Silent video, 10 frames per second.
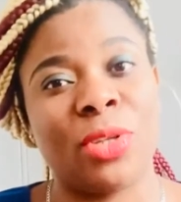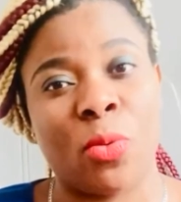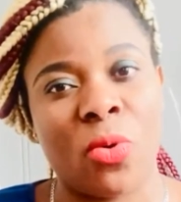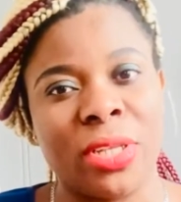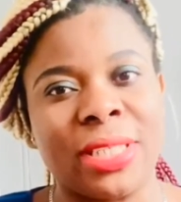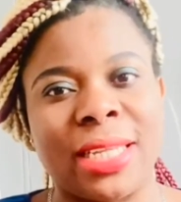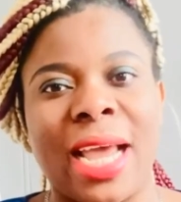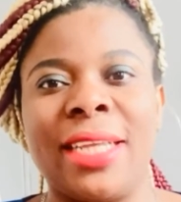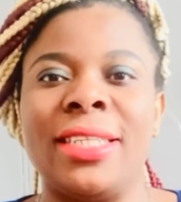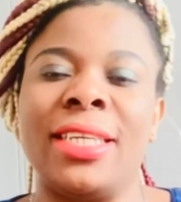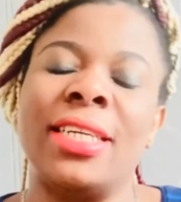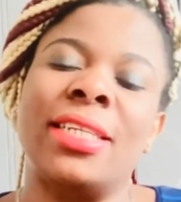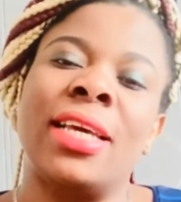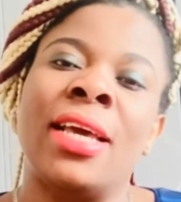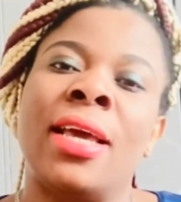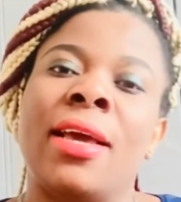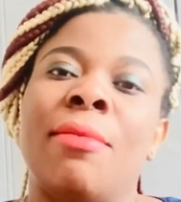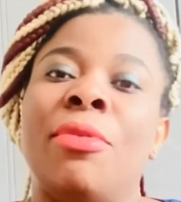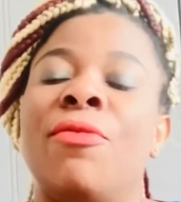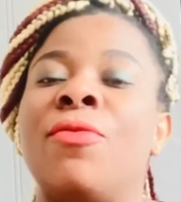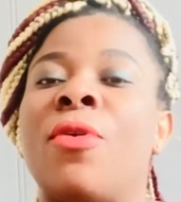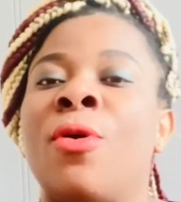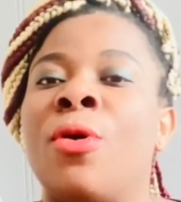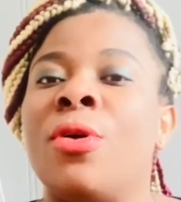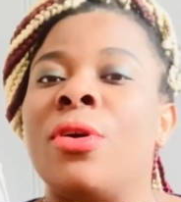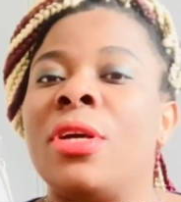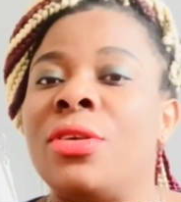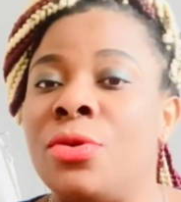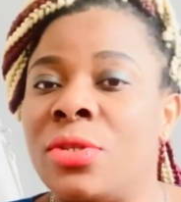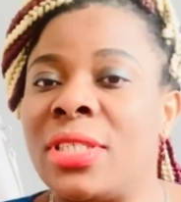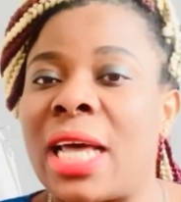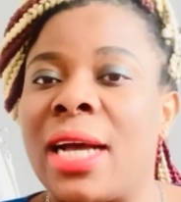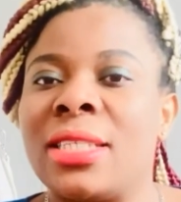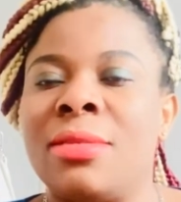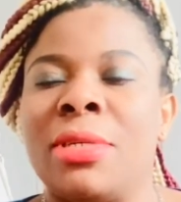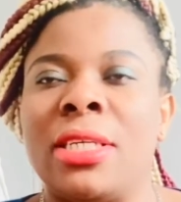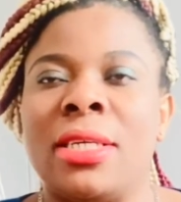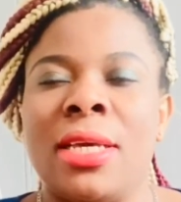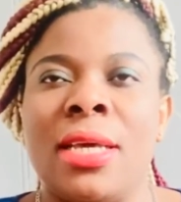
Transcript: The ones that I did before you sacked me.